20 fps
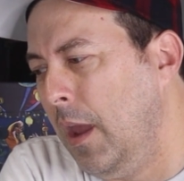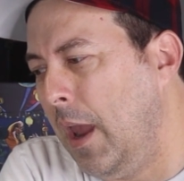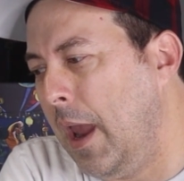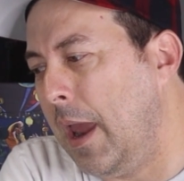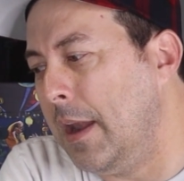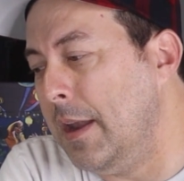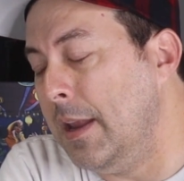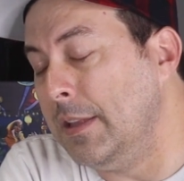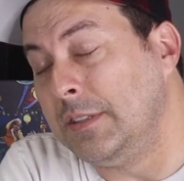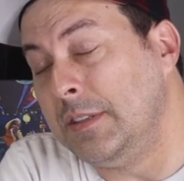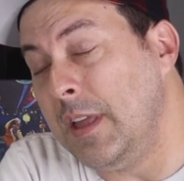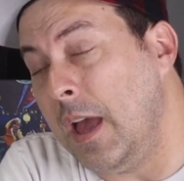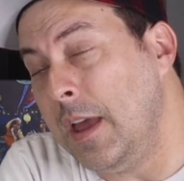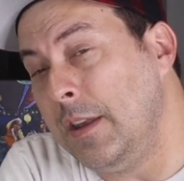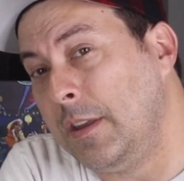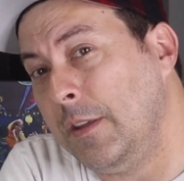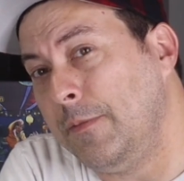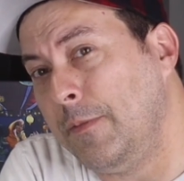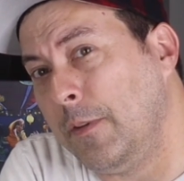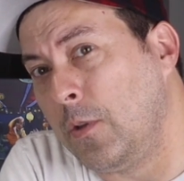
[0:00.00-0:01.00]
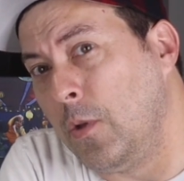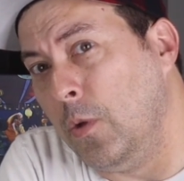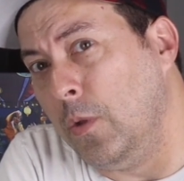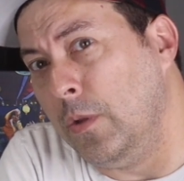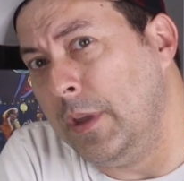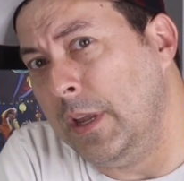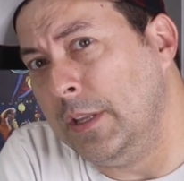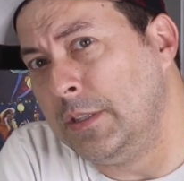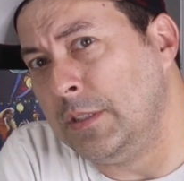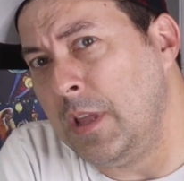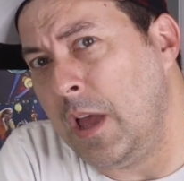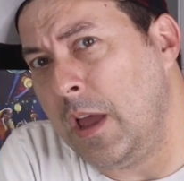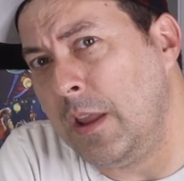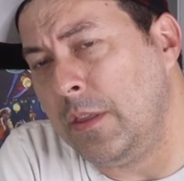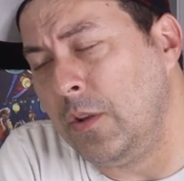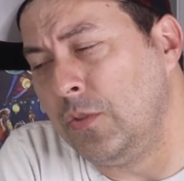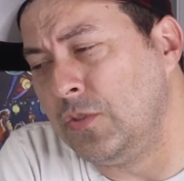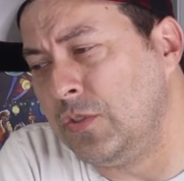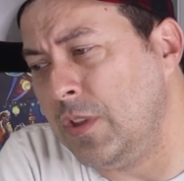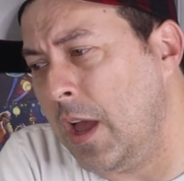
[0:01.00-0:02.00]
And it's not difficult. It's
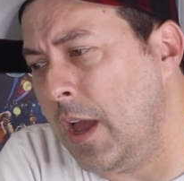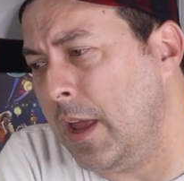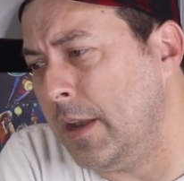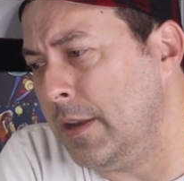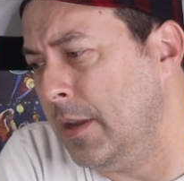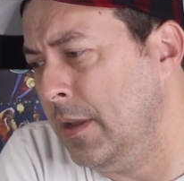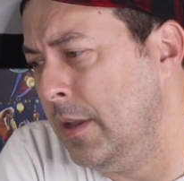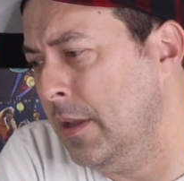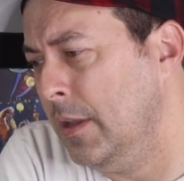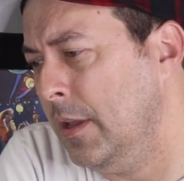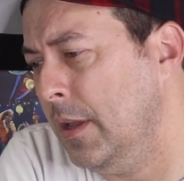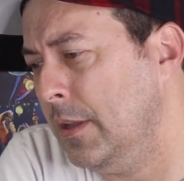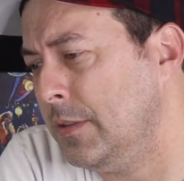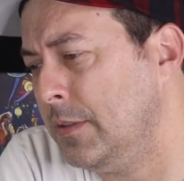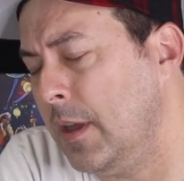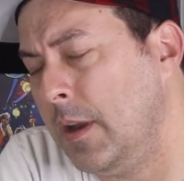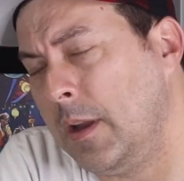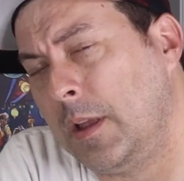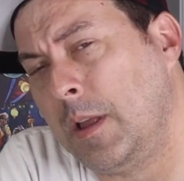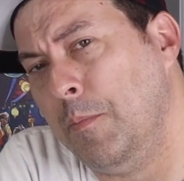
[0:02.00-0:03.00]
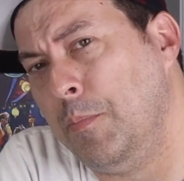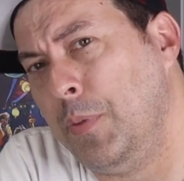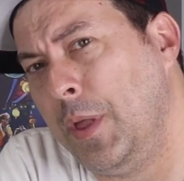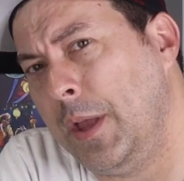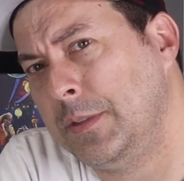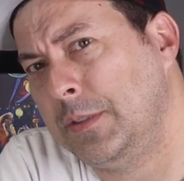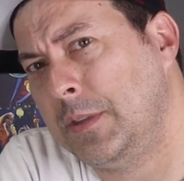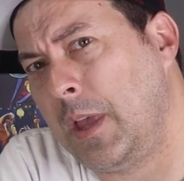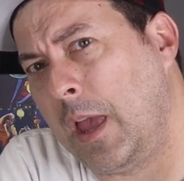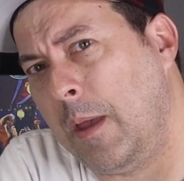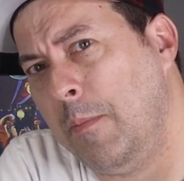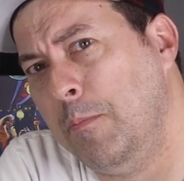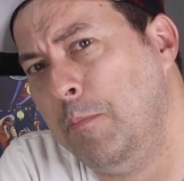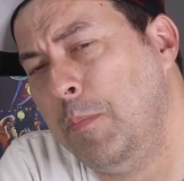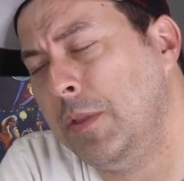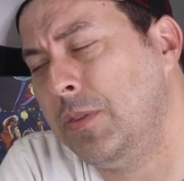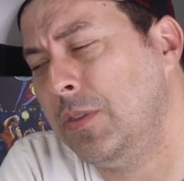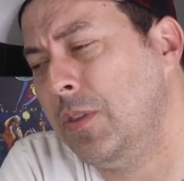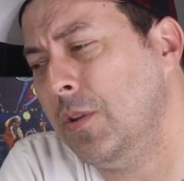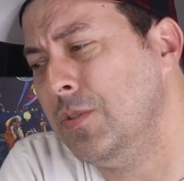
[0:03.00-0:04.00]
not a complex game,
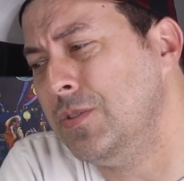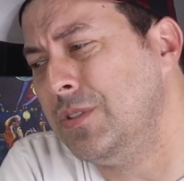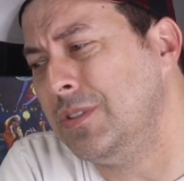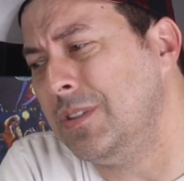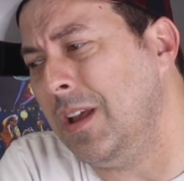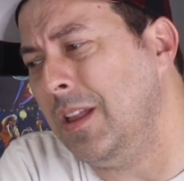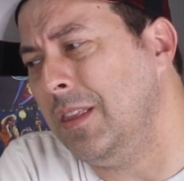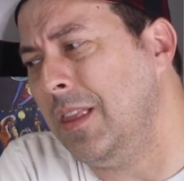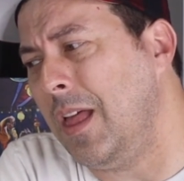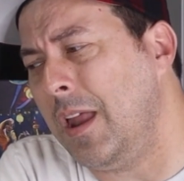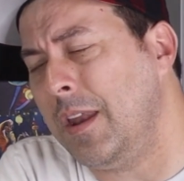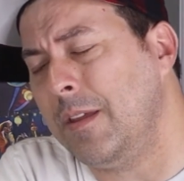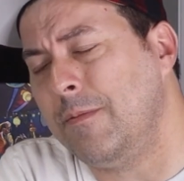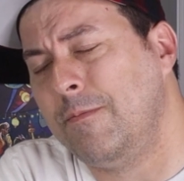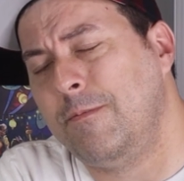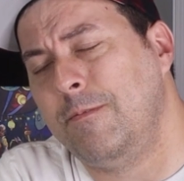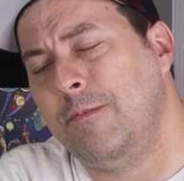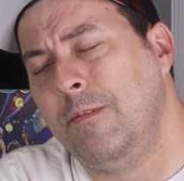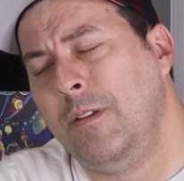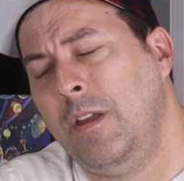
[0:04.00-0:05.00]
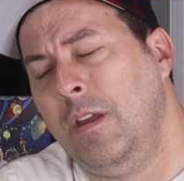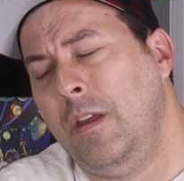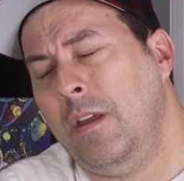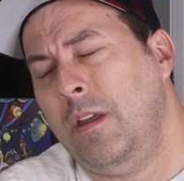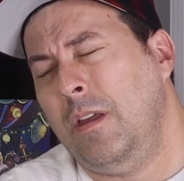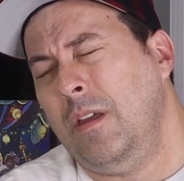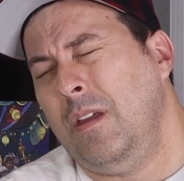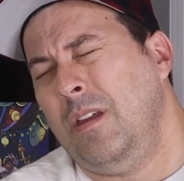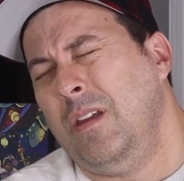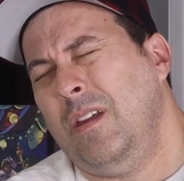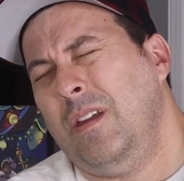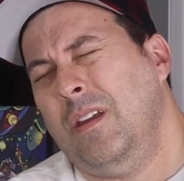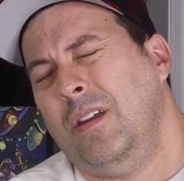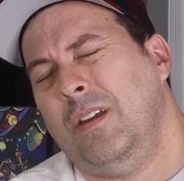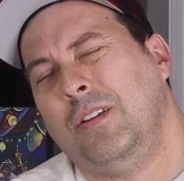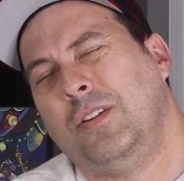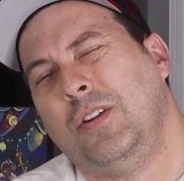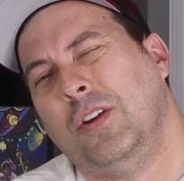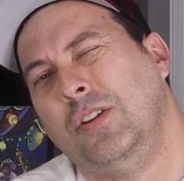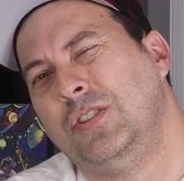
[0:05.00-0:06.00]
but there's a lot of
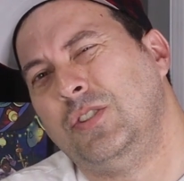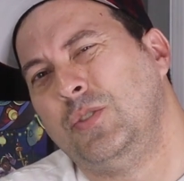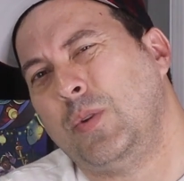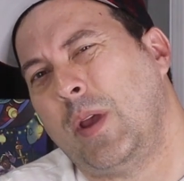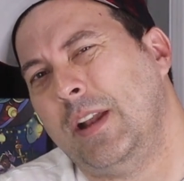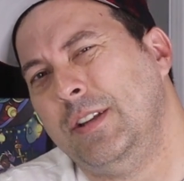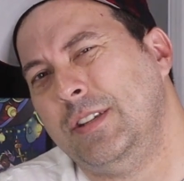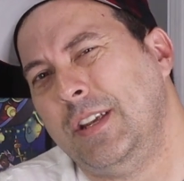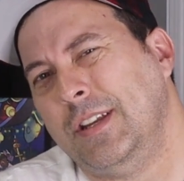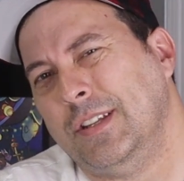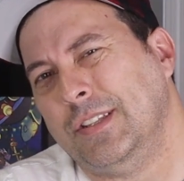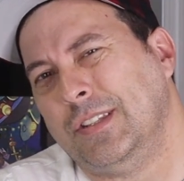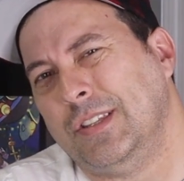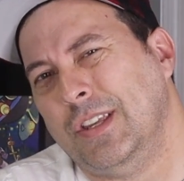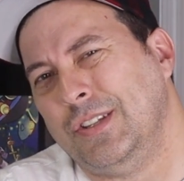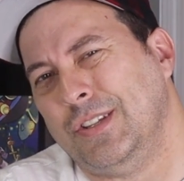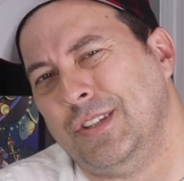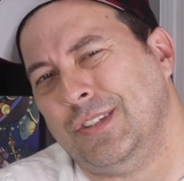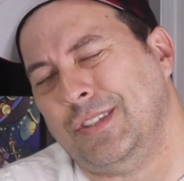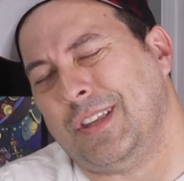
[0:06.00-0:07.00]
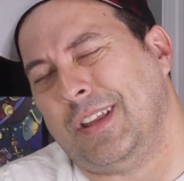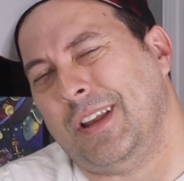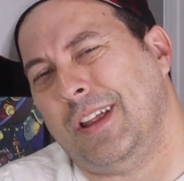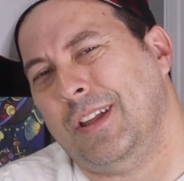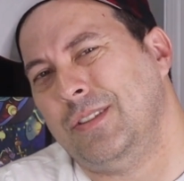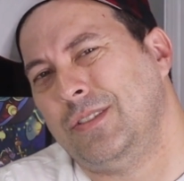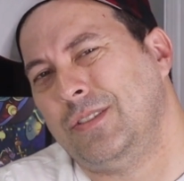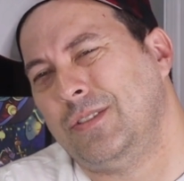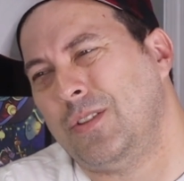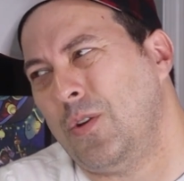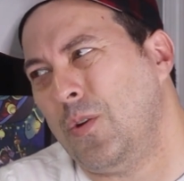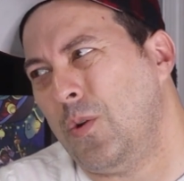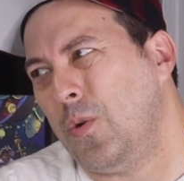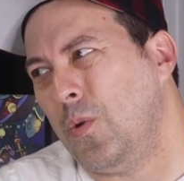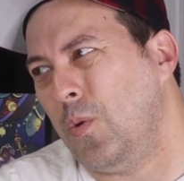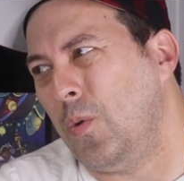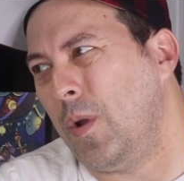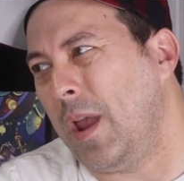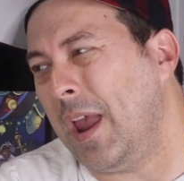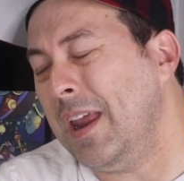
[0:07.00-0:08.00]
good strategy decisions in it.
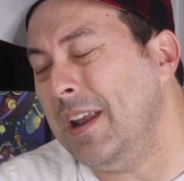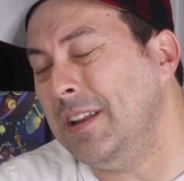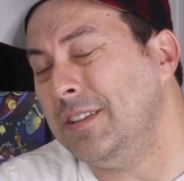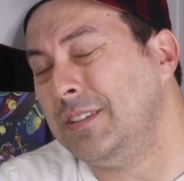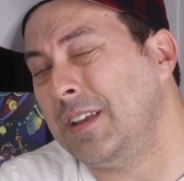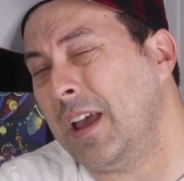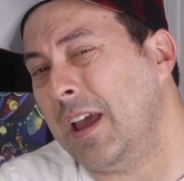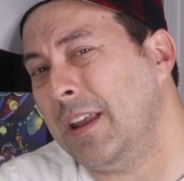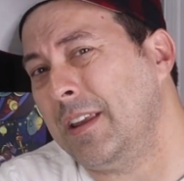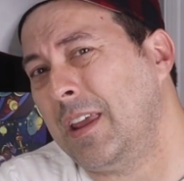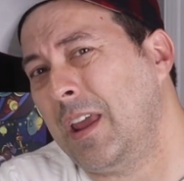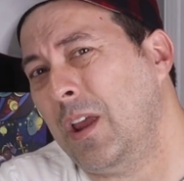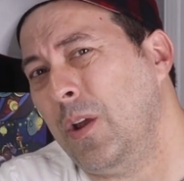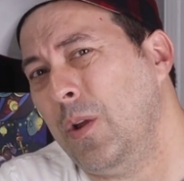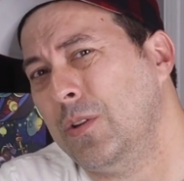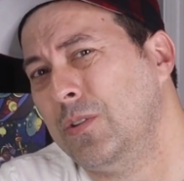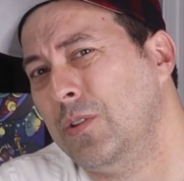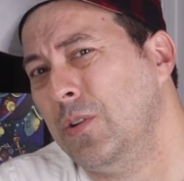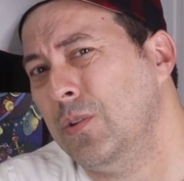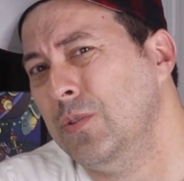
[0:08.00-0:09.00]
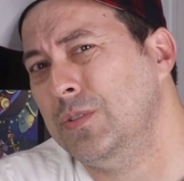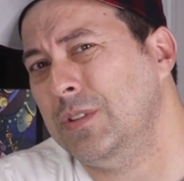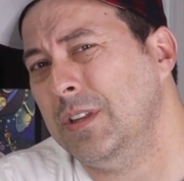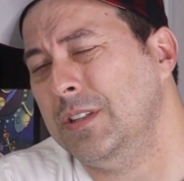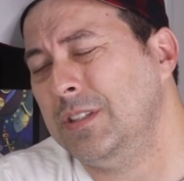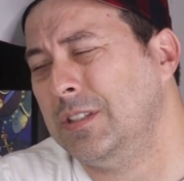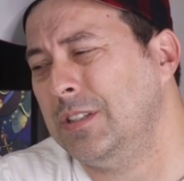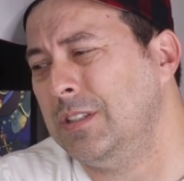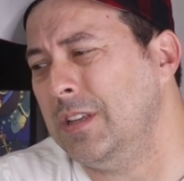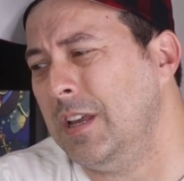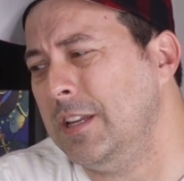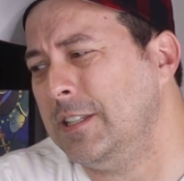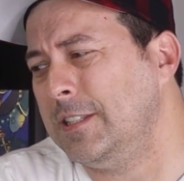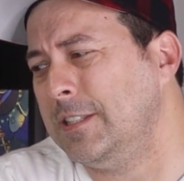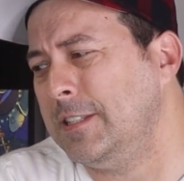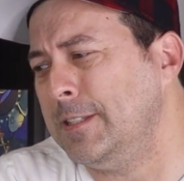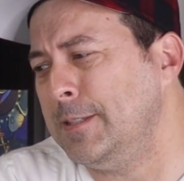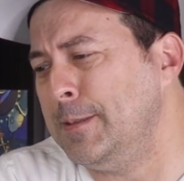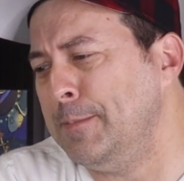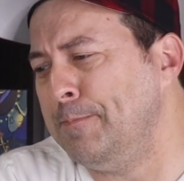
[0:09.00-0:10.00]
So, and it's got characters.
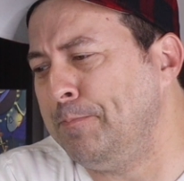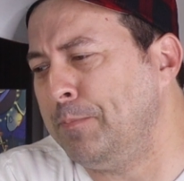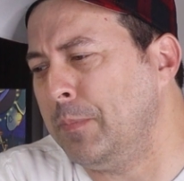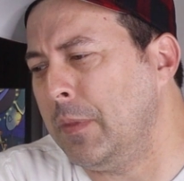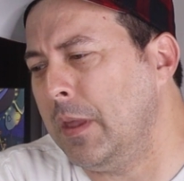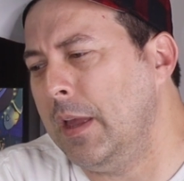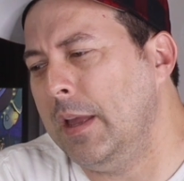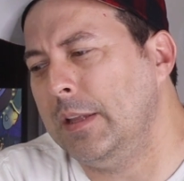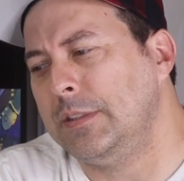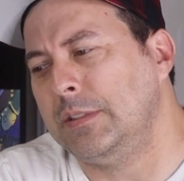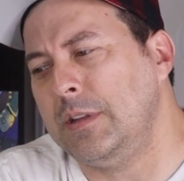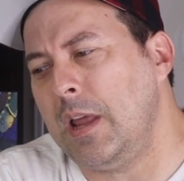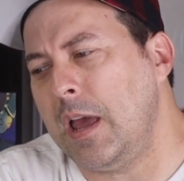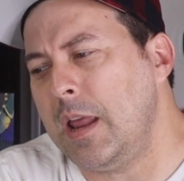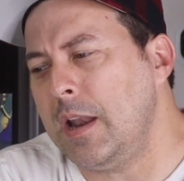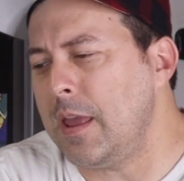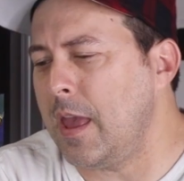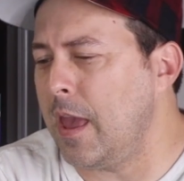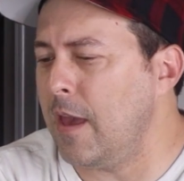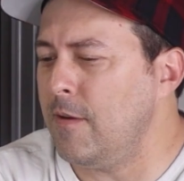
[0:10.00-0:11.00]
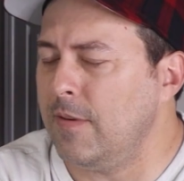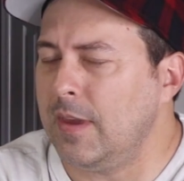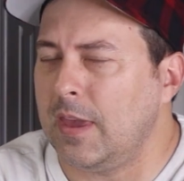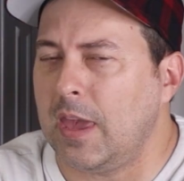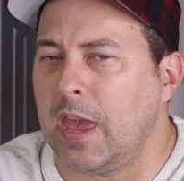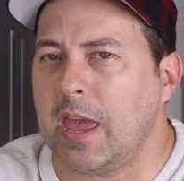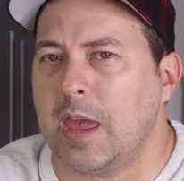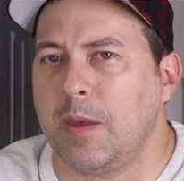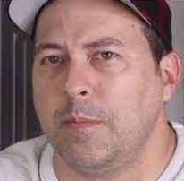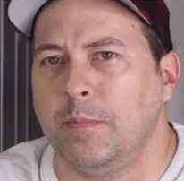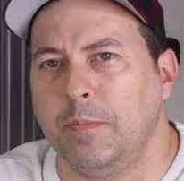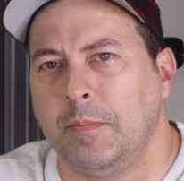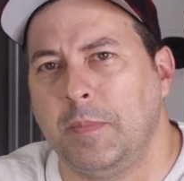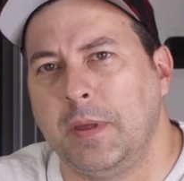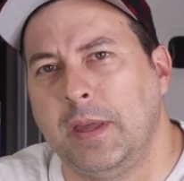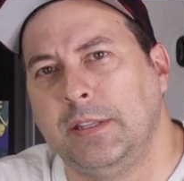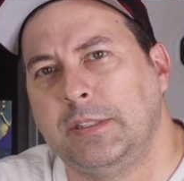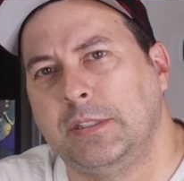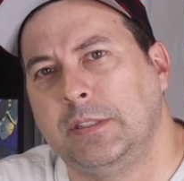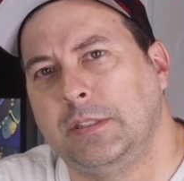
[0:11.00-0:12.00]
It's not a heavy game.
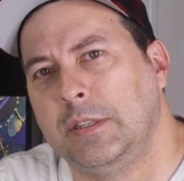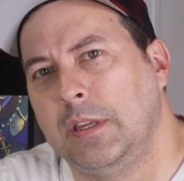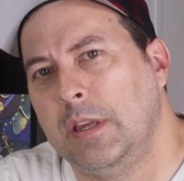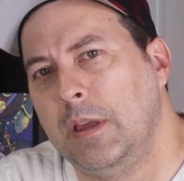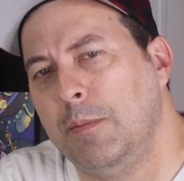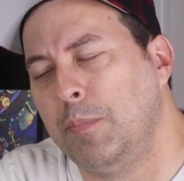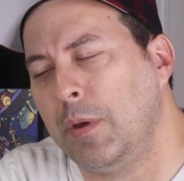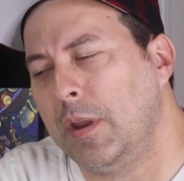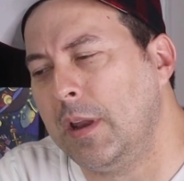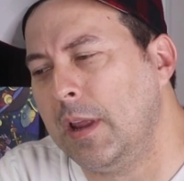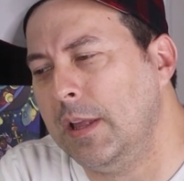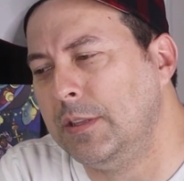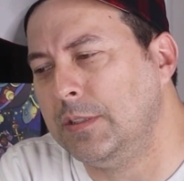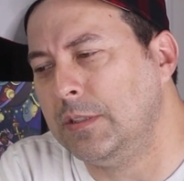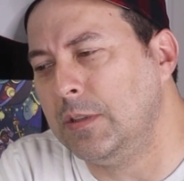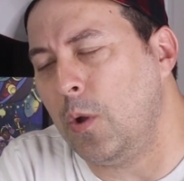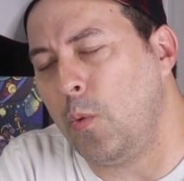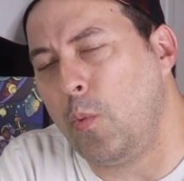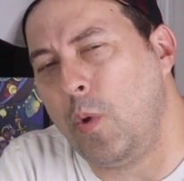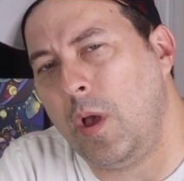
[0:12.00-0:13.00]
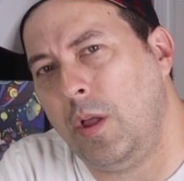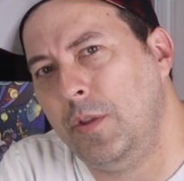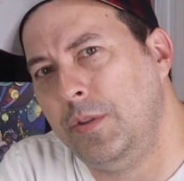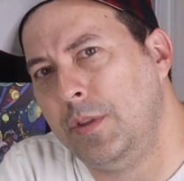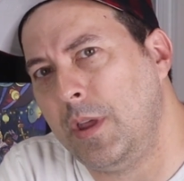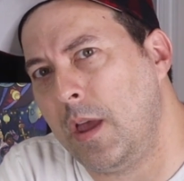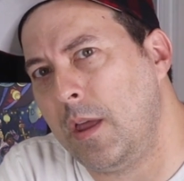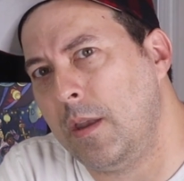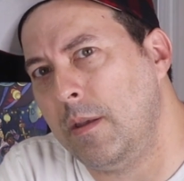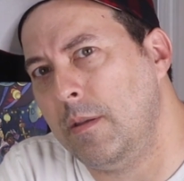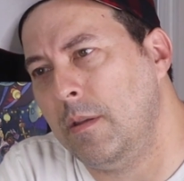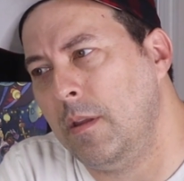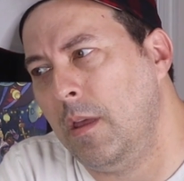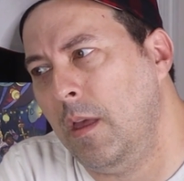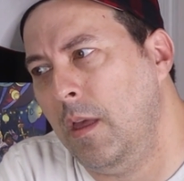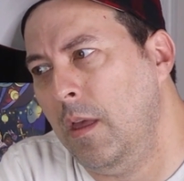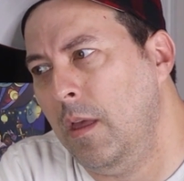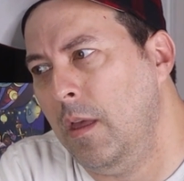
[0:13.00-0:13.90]
But it's a well done,